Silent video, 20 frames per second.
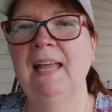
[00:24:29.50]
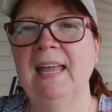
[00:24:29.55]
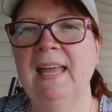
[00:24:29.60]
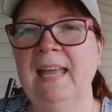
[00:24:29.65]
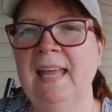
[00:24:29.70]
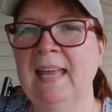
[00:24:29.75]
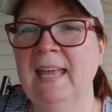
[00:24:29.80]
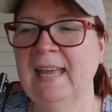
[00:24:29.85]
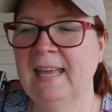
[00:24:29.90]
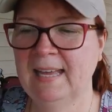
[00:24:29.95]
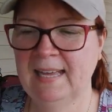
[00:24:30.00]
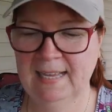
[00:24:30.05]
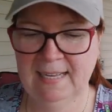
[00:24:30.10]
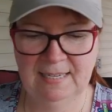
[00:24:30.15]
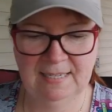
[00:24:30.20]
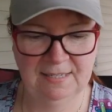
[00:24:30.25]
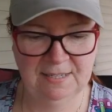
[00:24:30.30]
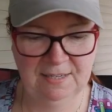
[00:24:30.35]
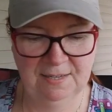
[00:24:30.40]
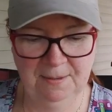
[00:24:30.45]

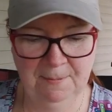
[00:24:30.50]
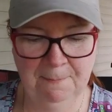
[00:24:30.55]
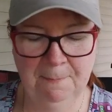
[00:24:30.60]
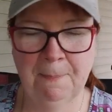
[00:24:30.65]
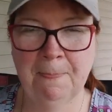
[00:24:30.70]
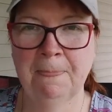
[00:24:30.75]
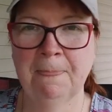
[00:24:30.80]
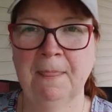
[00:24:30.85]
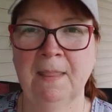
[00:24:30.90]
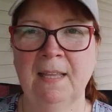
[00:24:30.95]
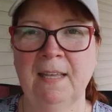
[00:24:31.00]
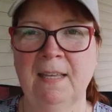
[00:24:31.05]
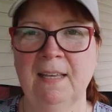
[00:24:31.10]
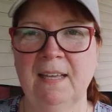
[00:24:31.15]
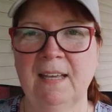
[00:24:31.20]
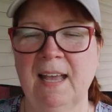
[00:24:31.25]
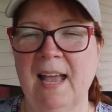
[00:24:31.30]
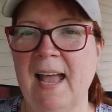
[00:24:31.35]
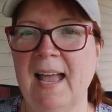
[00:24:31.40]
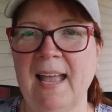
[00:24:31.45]
And
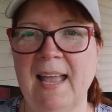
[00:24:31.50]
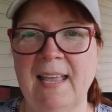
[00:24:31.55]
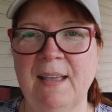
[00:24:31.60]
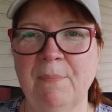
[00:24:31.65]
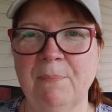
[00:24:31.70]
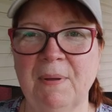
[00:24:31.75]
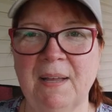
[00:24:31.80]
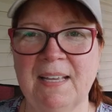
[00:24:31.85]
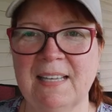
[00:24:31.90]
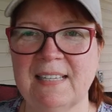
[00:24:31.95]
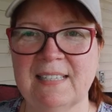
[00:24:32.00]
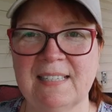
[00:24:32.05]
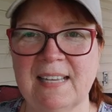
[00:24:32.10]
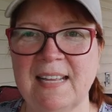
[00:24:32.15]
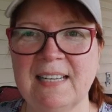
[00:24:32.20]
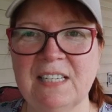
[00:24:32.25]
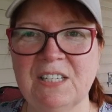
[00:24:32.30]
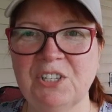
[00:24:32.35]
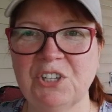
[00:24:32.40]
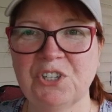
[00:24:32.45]
I'm
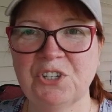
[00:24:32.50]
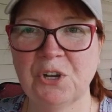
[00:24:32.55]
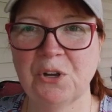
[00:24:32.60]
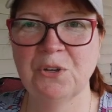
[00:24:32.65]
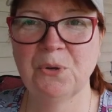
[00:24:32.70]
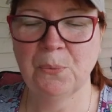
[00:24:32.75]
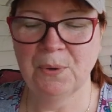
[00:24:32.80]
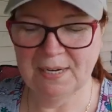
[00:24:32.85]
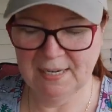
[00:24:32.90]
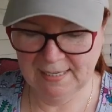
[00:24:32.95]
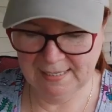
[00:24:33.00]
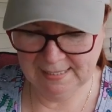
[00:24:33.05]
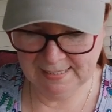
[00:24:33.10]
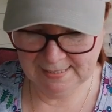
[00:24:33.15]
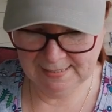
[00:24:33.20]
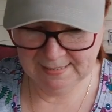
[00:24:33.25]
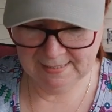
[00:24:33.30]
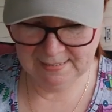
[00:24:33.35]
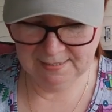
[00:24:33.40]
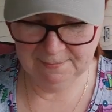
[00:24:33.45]
excited to show you what it
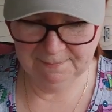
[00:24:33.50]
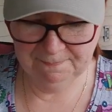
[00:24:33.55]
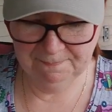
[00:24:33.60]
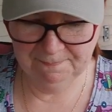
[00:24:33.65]
is.